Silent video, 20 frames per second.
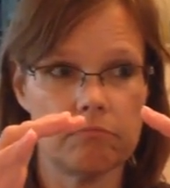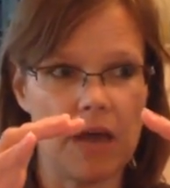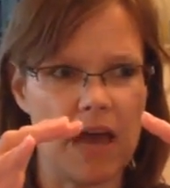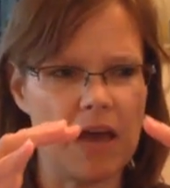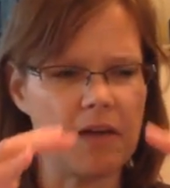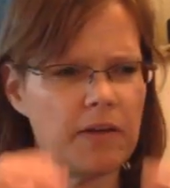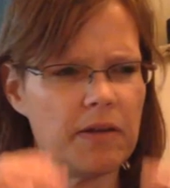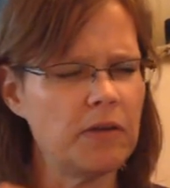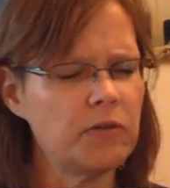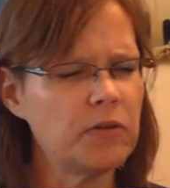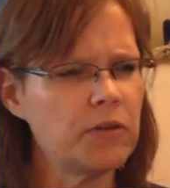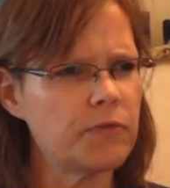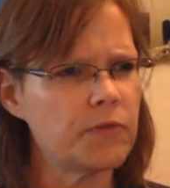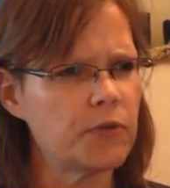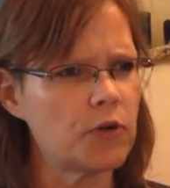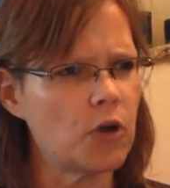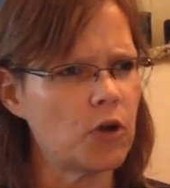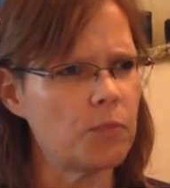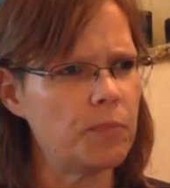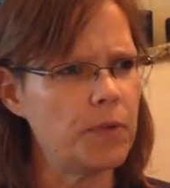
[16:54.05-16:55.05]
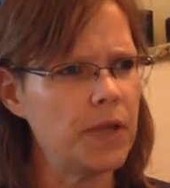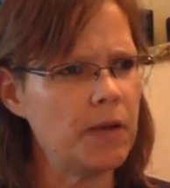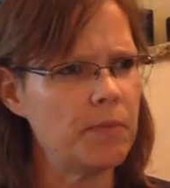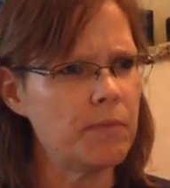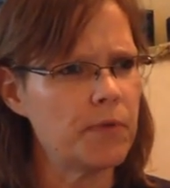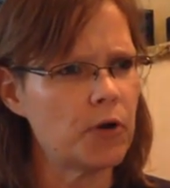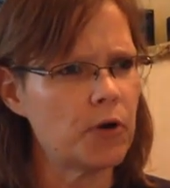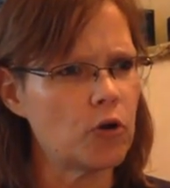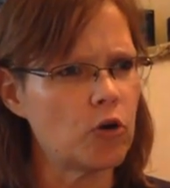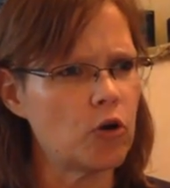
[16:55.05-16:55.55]
I don't know if they're called
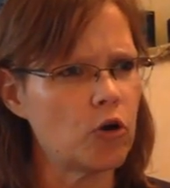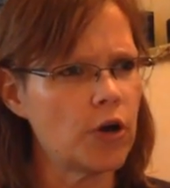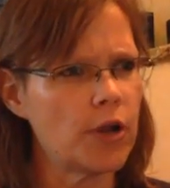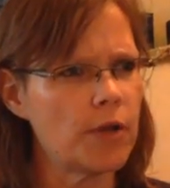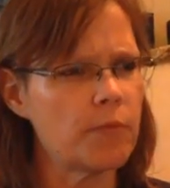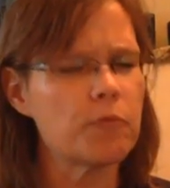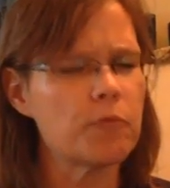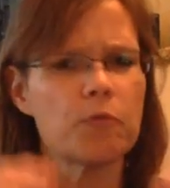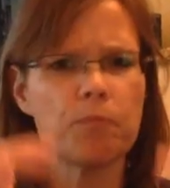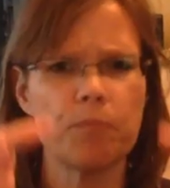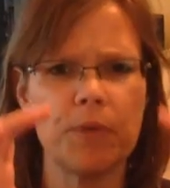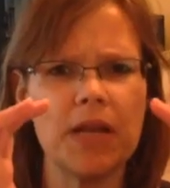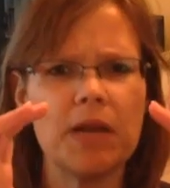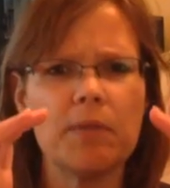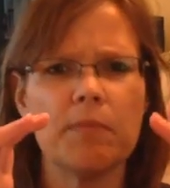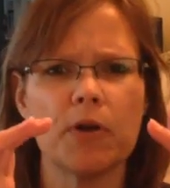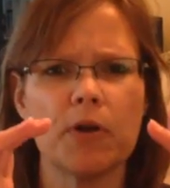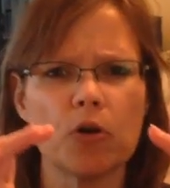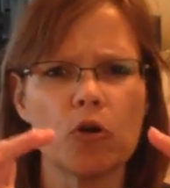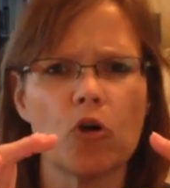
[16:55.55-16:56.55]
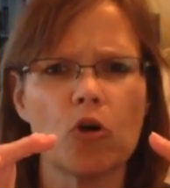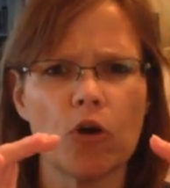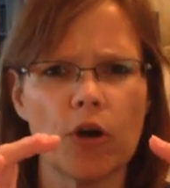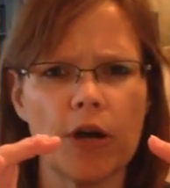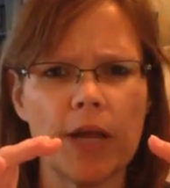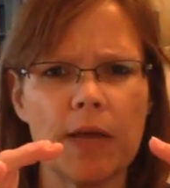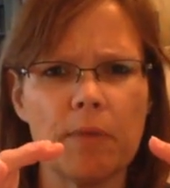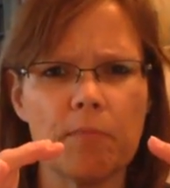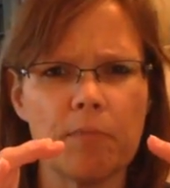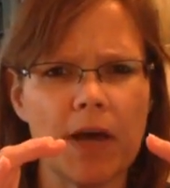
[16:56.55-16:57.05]
peanut butter
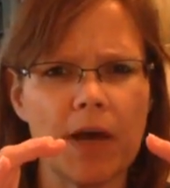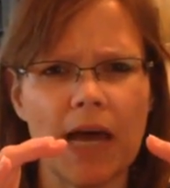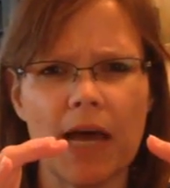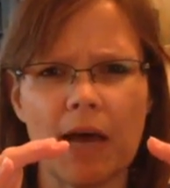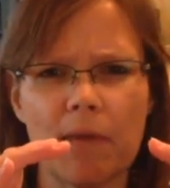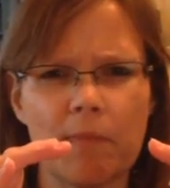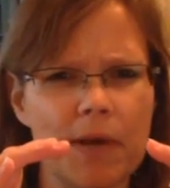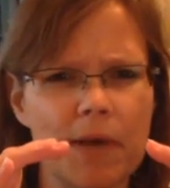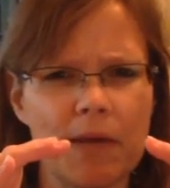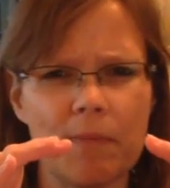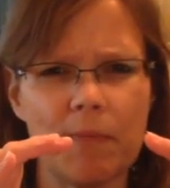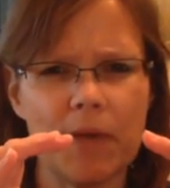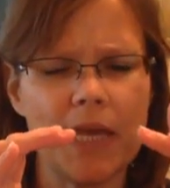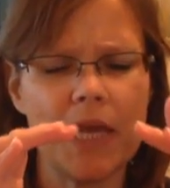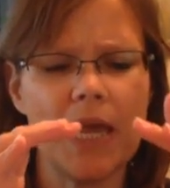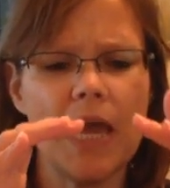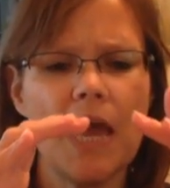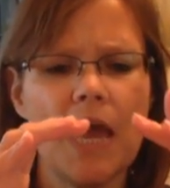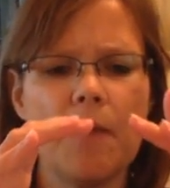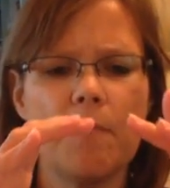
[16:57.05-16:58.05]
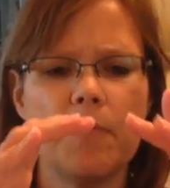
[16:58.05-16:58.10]
cream pie maybe,